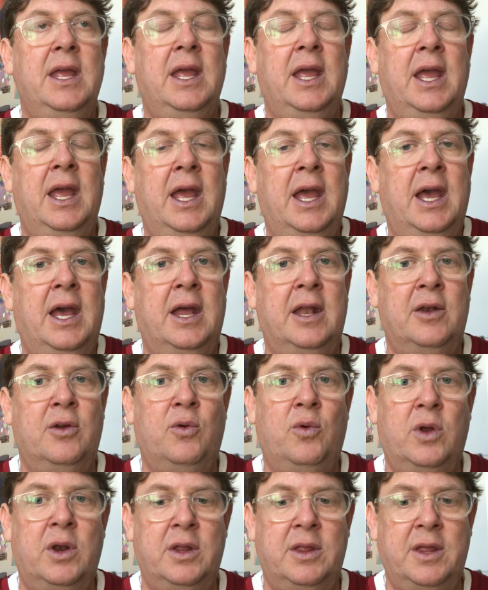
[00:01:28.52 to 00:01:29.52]
And
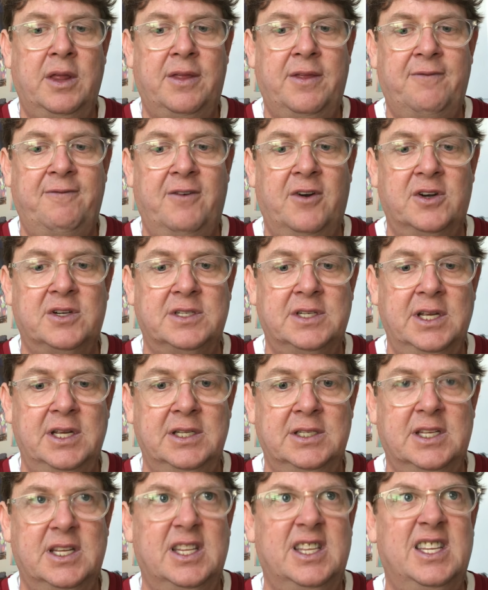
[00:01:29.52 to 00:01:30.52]
one of the first
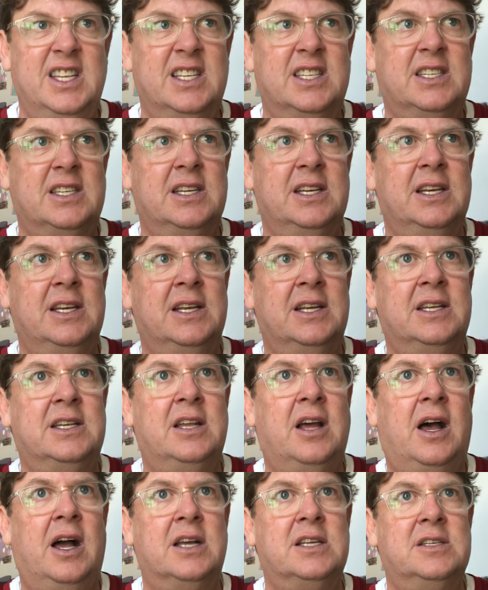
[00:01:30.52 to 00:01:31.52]
things that this
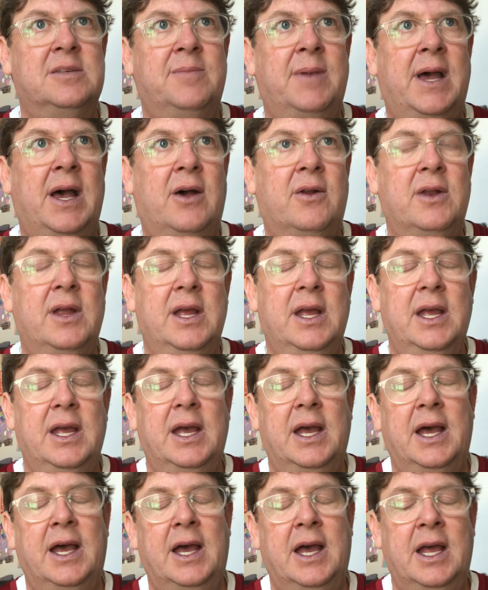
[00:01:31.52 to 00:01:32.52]
talks about,
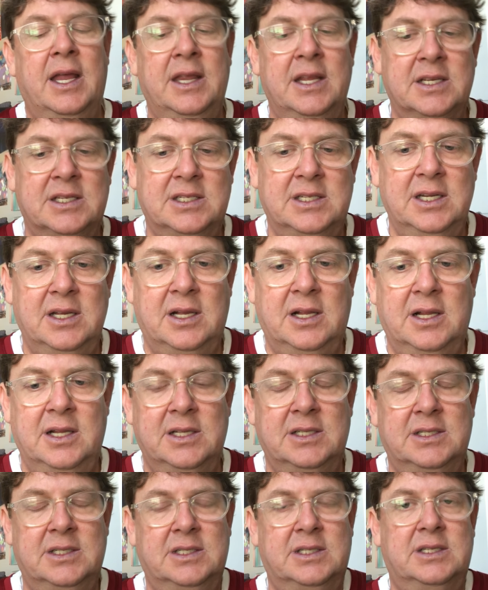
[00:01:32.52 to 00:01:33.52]
and this still
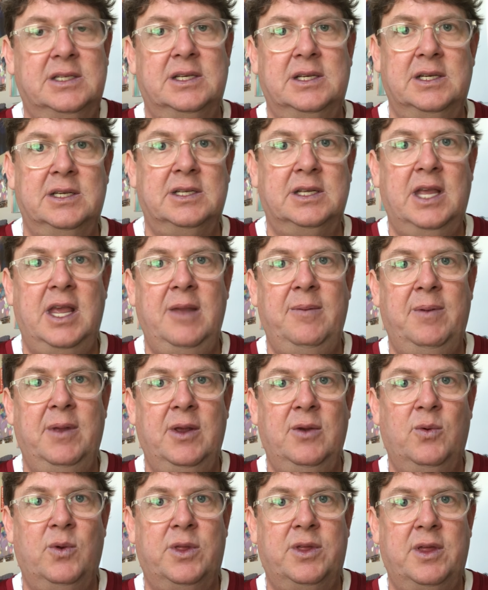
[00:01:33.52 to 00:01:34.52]
is
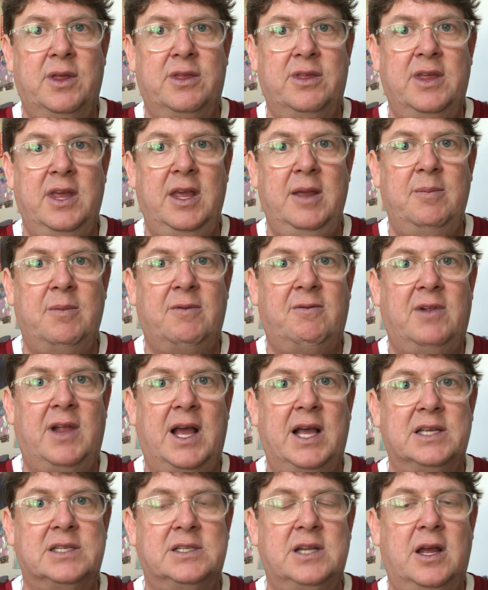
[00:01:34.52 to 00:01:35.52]
keeping with the theme of
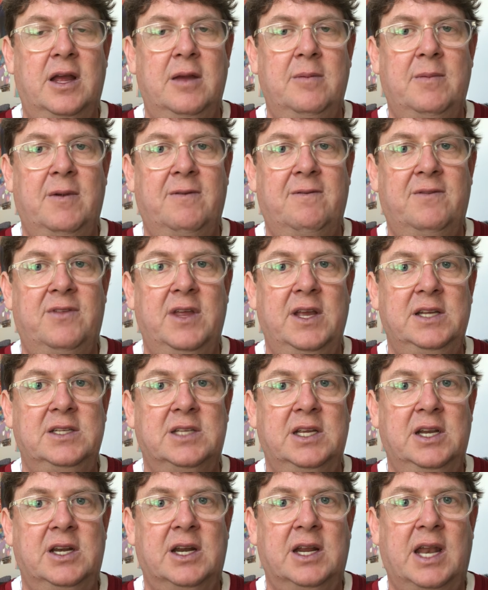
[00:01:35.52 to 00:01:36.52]
last time, of things
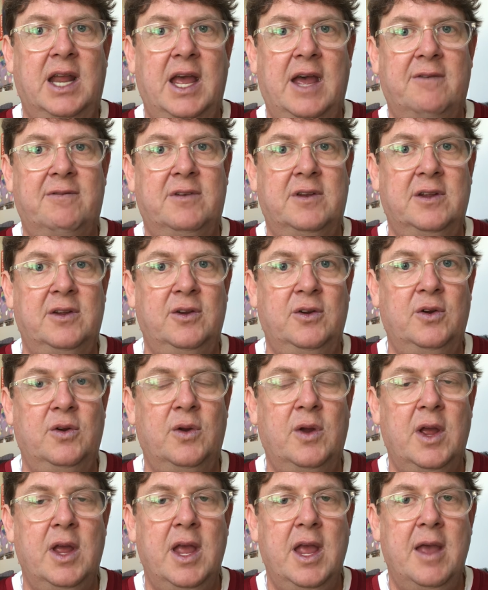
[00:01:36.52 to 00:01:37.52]
that you're going to have to
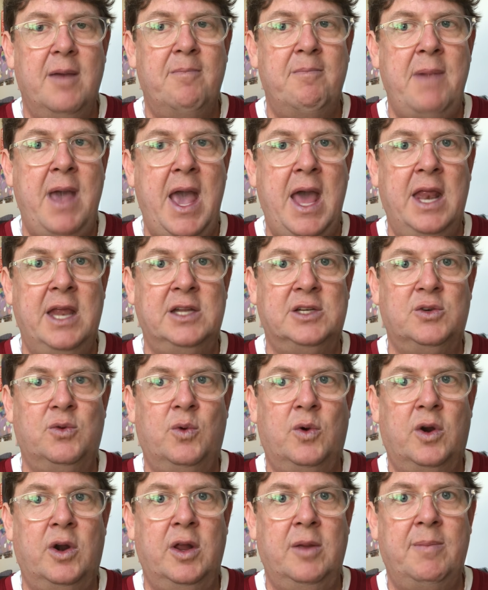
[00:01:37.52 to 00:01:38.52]
manage and
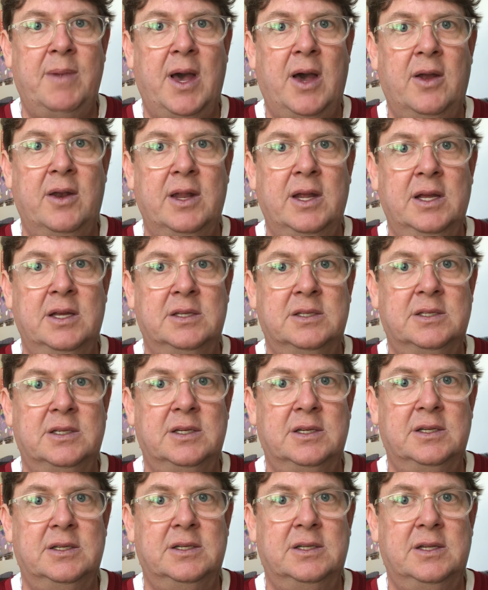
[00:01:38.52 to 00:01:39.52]
worry about as
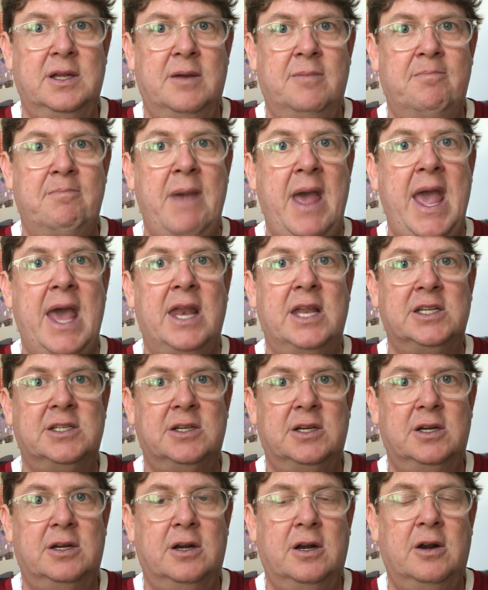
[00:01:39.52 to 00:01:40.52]
a
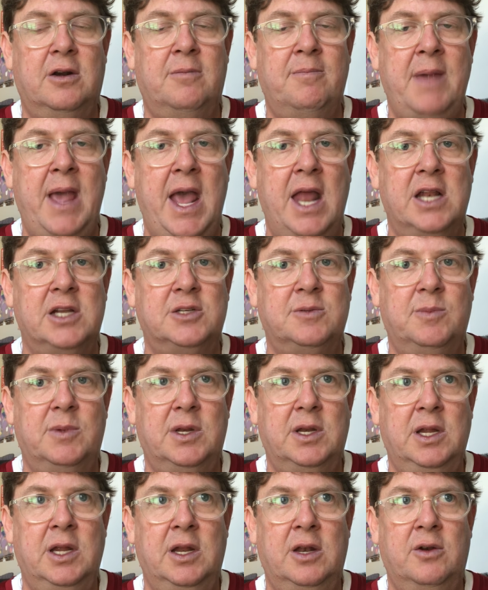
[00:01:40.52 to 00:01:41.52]
manager or
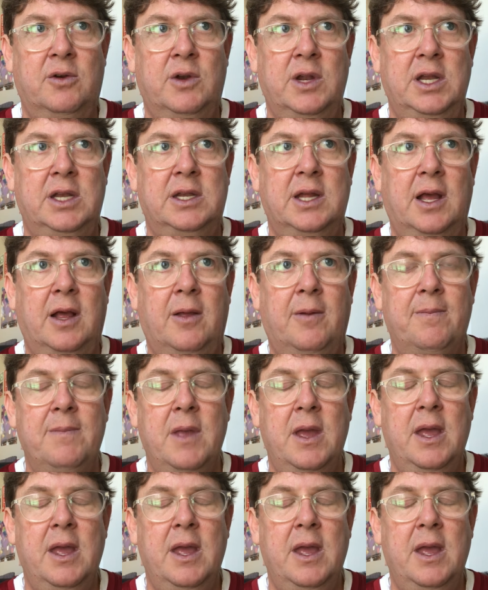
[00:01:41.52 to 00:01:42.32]
management in retail.